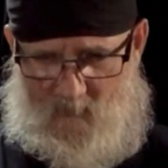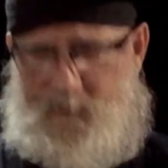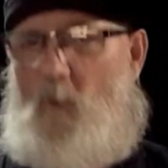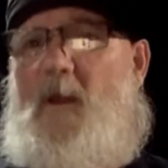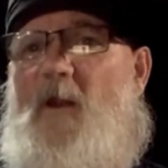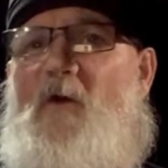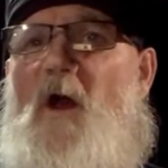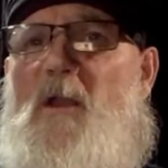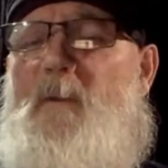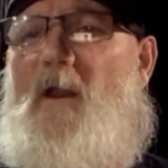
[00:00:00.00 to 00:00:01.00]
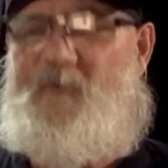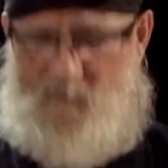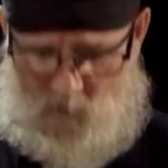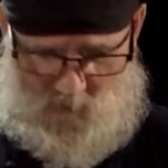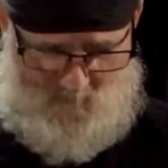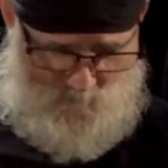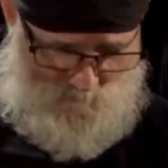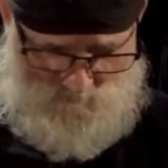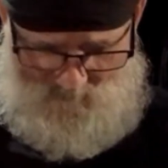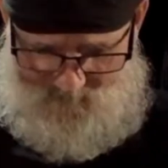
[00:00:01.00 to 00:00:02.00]
But we're going to talk about it some more.
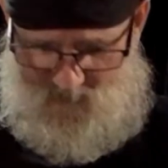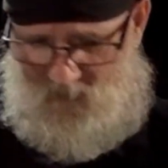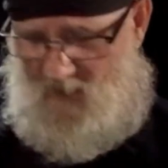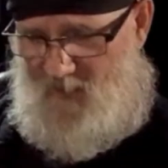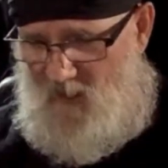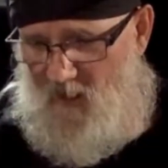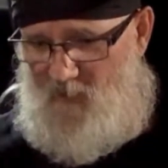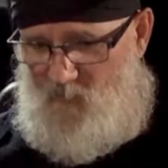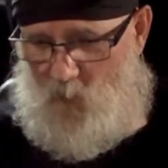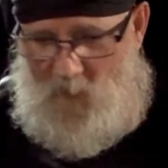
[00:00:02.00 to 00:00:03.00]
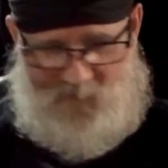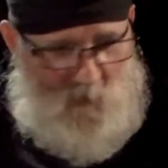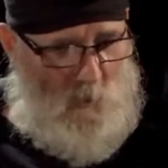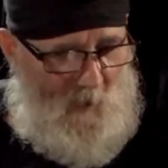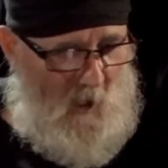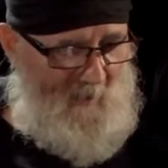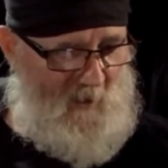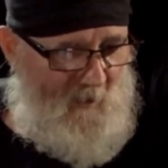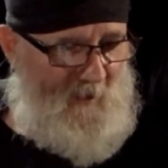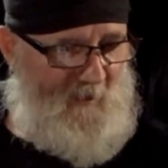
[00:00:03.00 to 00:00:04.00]
right? And what's going on
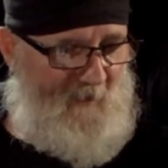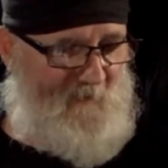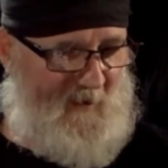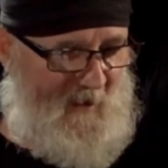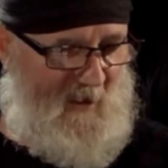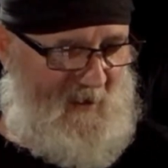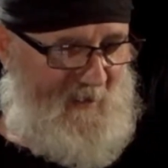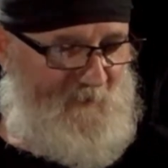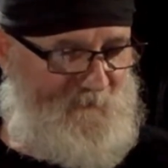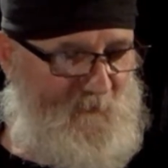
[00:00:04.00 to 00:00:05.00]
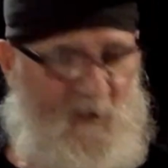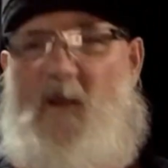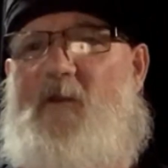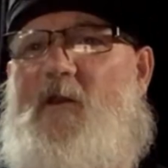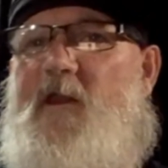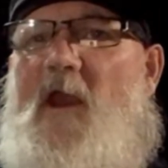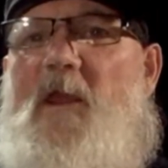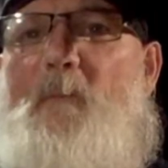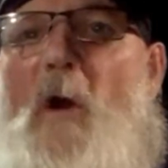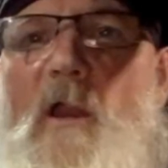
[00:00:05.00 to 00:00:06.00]
in the Canadian history and the
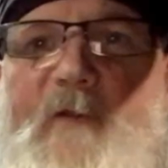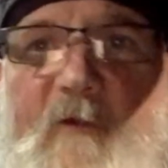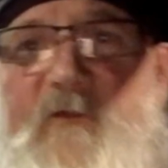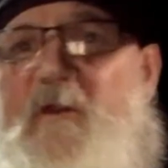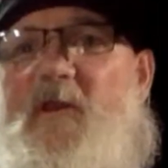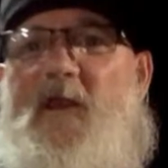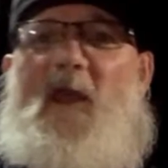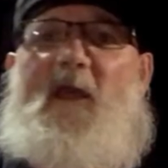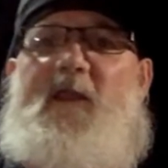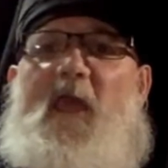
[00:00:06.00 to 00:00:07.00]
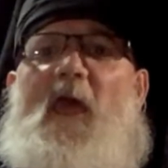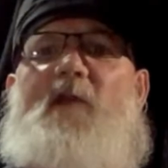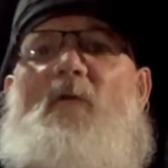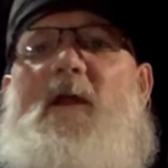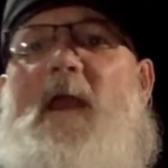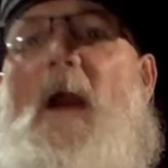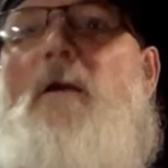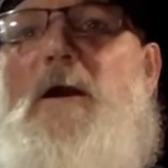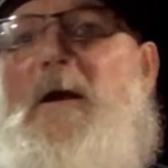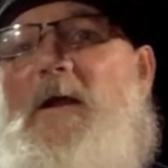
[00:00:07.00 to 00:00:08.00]
Canadian politics in Canada right
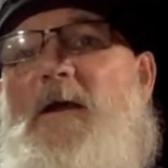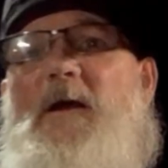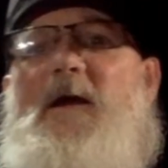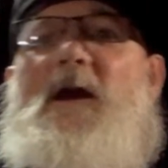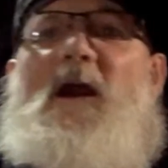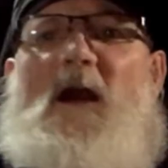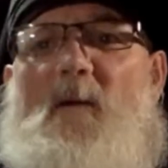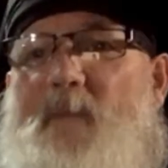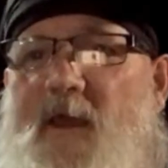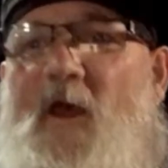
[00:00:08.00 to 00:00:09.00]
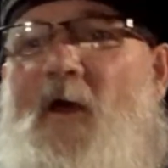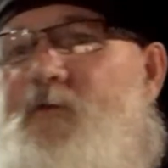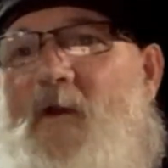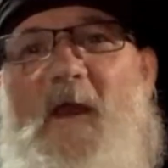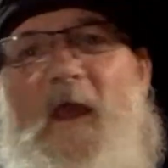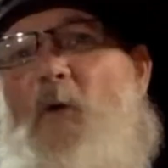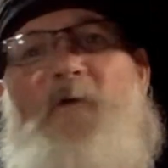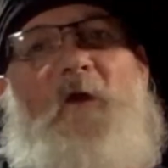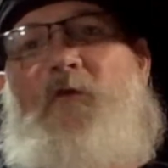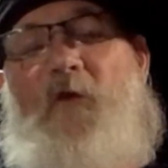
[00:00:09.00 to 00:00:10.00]
now. Because it
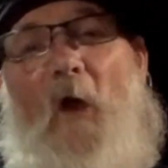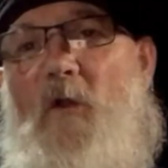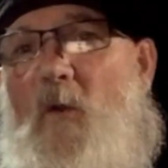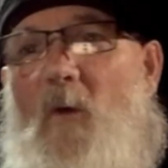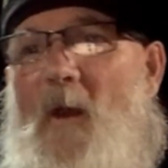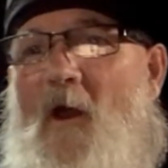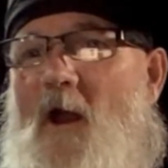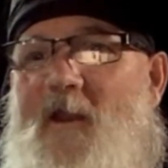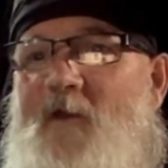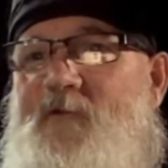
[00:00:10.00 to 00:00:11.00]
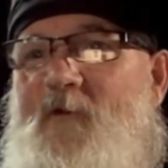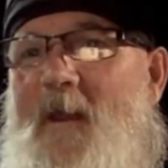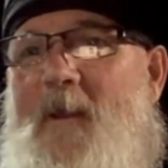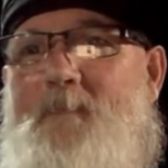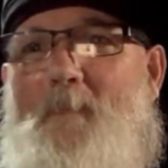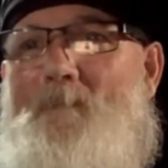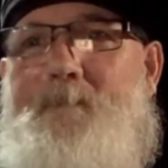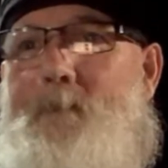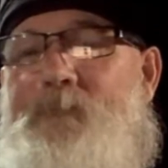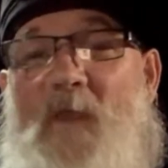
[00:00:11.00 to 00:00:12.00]
was a joke what went on yesterday.
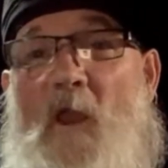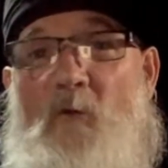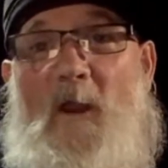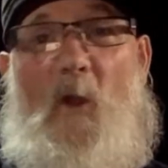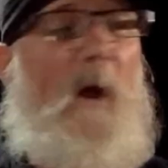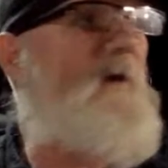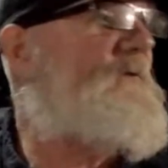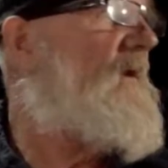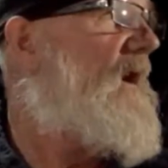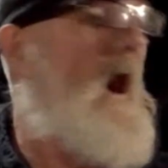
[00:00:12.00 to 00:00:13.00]
It really was.